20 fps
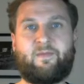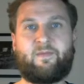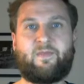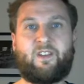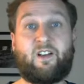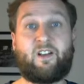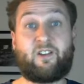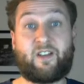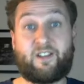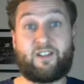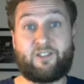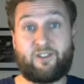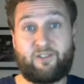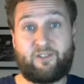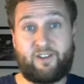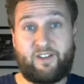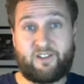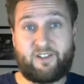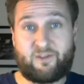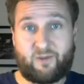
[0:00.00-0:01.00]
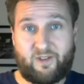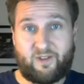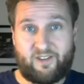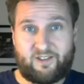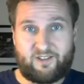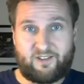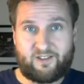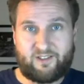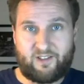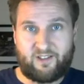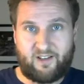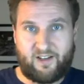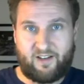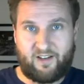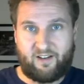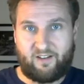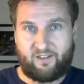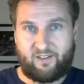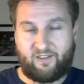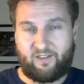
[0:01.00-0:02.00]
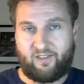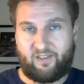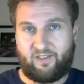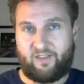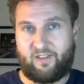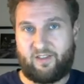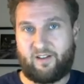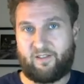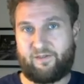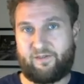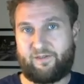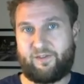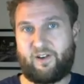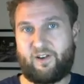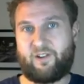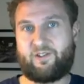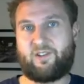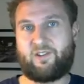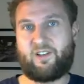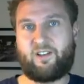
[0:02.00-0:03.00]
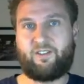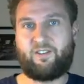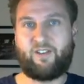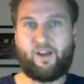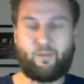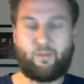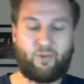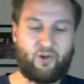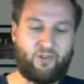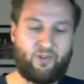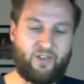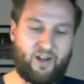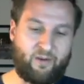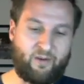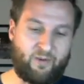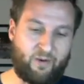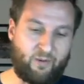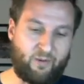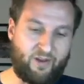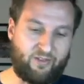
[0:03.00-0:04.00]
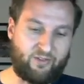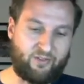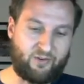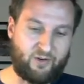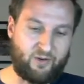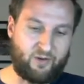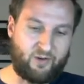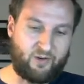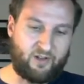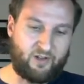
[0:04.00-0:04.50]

Okay, so for this one, this looks like the first example that we went through,